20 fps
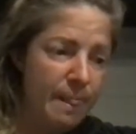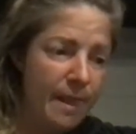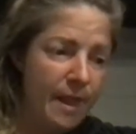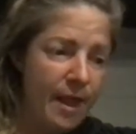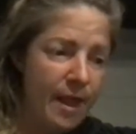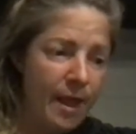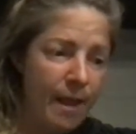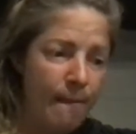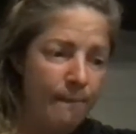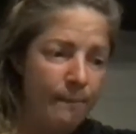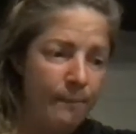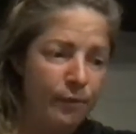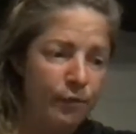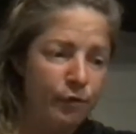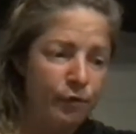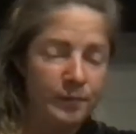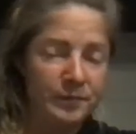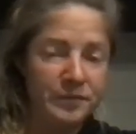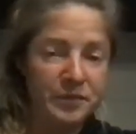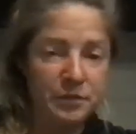
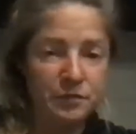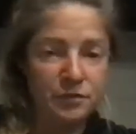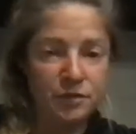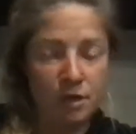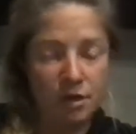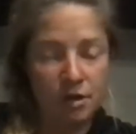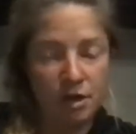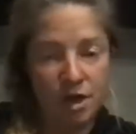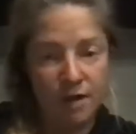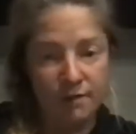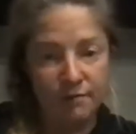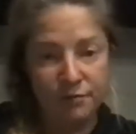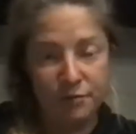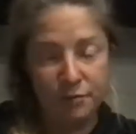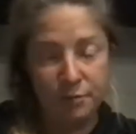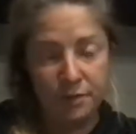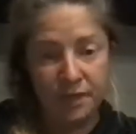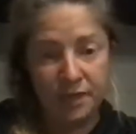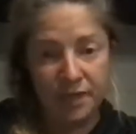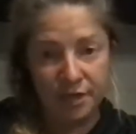crypto.com for
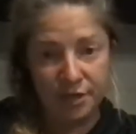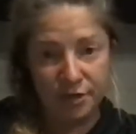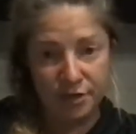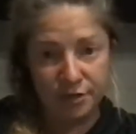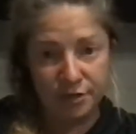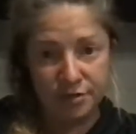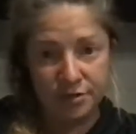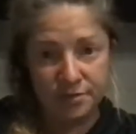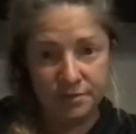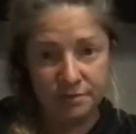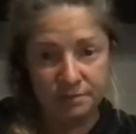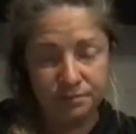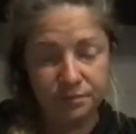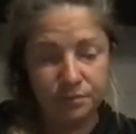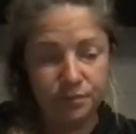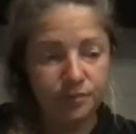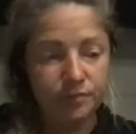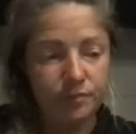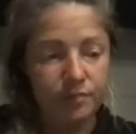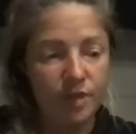beginners.
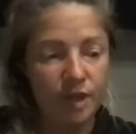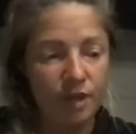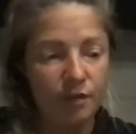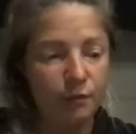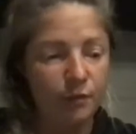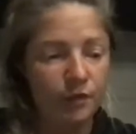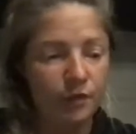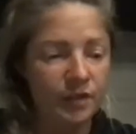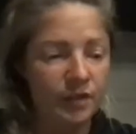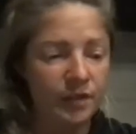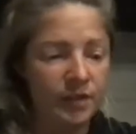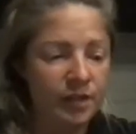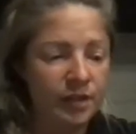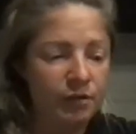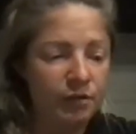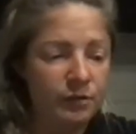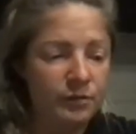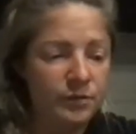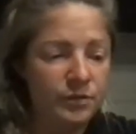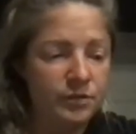I really like
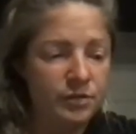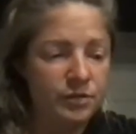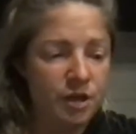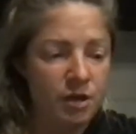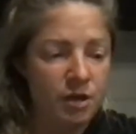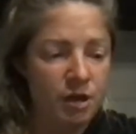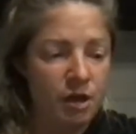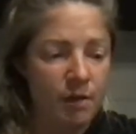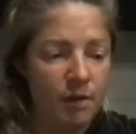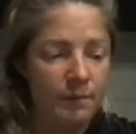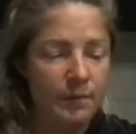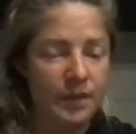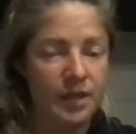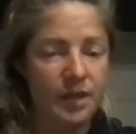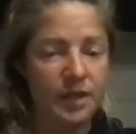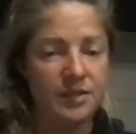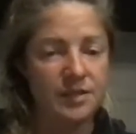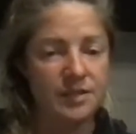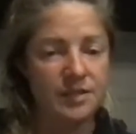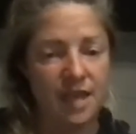crypto.com
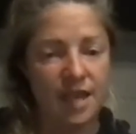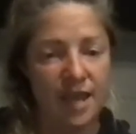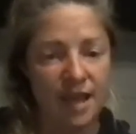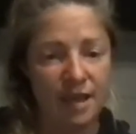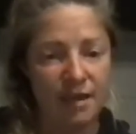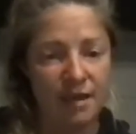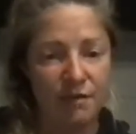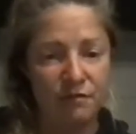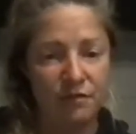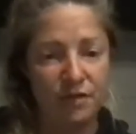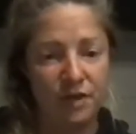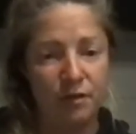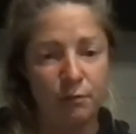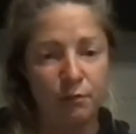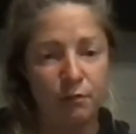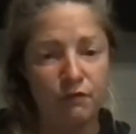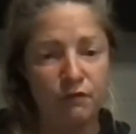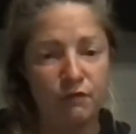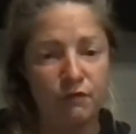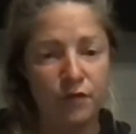because they have a
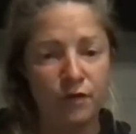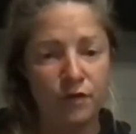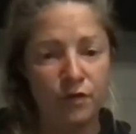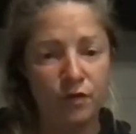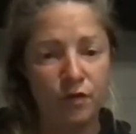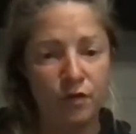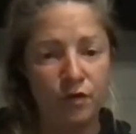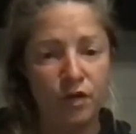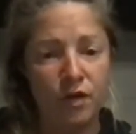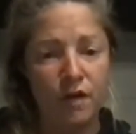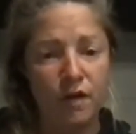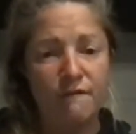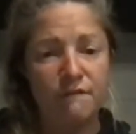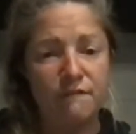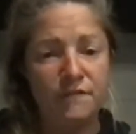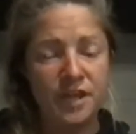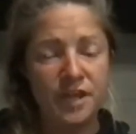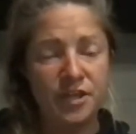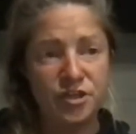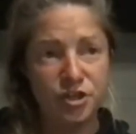referral
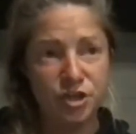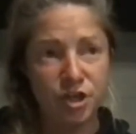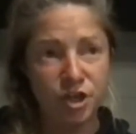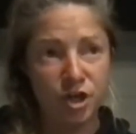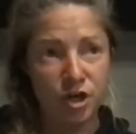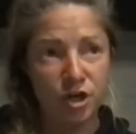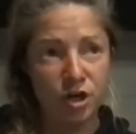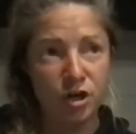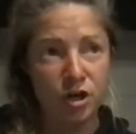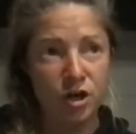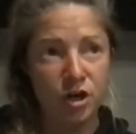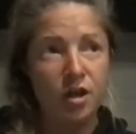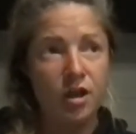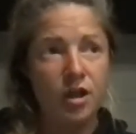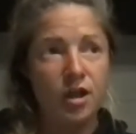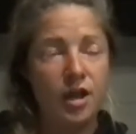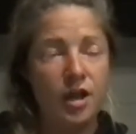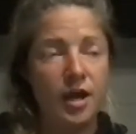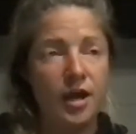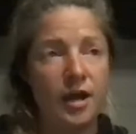feature.
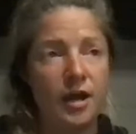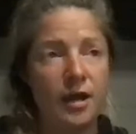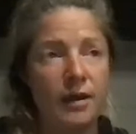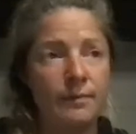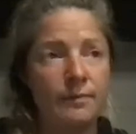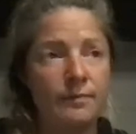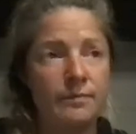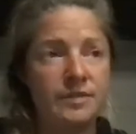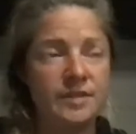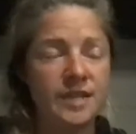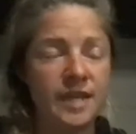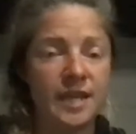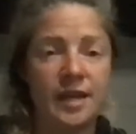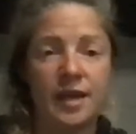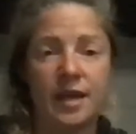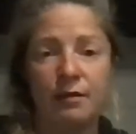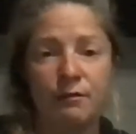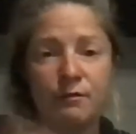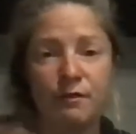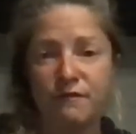Say
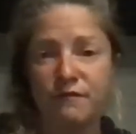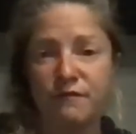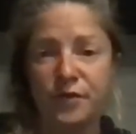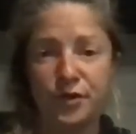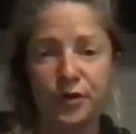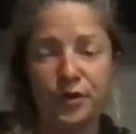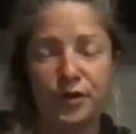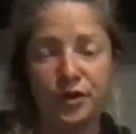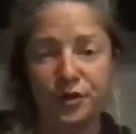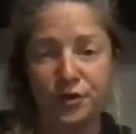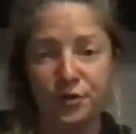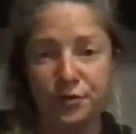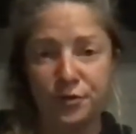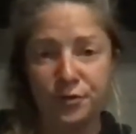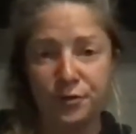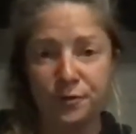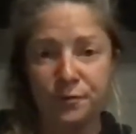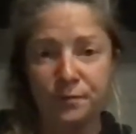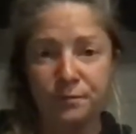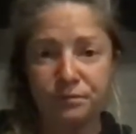I refer
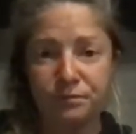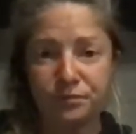you